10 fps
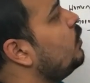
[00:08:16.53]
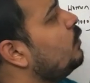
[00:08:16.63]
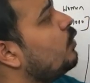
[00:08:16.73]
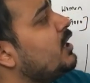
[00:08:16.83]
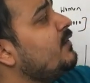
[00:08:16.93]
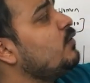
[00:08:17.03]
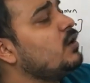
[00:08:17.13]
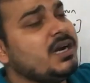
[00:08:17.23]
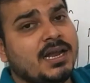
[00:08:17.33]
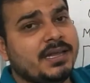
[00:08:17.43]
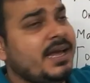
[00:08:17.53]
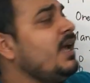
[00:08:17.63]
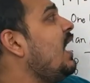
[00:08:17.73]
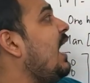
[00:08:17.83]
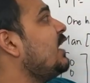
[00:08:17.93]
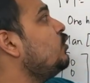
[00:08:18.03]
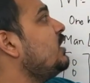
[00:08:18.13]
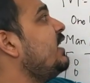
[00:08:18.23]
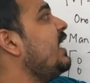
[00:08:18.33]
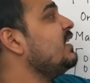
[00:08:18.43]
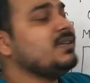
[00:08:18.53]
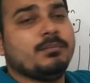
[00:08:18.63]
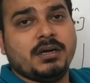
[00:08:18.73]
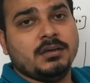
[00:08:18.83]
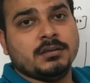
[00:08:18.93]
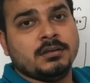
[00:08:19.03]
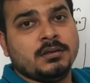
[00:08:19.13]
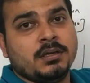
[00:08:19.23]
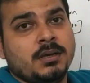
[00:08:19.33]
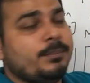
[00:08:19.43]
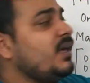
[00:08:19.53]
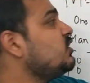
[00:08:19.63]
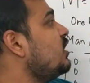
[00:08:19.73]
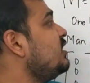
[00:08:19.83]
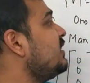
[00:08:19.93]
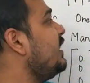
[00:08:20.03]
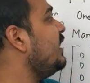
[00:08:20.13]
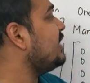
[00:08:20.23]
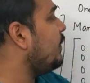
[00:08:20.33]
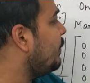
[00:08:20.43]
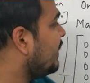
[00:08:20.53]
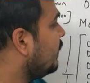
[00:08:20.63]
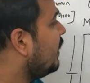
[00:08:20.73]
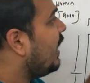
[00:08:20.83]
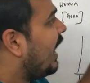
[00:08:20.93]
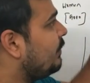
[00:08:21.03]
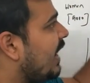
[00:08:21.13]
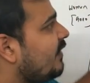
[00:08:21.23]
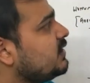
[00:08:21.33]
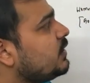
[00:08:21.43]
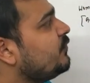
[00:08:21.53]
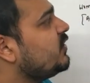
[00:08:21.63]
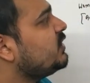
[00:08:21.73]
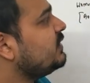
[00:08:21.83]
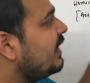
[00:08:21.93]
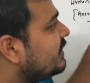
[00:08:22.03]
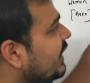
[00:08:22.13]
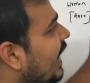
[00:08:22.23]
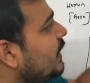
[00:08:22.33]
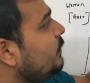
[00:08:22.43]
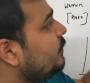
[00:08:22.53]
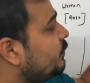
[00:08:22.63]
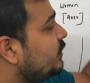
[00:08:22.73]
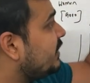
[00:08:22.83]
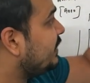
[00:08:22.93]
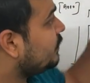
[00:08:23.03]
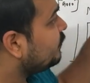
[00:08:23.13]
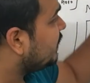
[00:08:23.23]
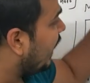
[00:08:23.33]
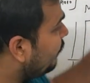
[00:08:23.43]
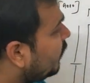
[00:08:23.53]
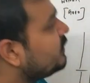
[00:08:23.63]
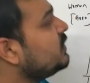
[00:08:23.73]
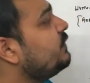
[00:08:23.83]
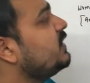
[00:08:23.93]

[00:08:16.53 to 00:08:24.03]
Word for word: word, whatever word are there, I know the index number. Based on this index, I'll be, I'll be having some features, and that With, with the help of these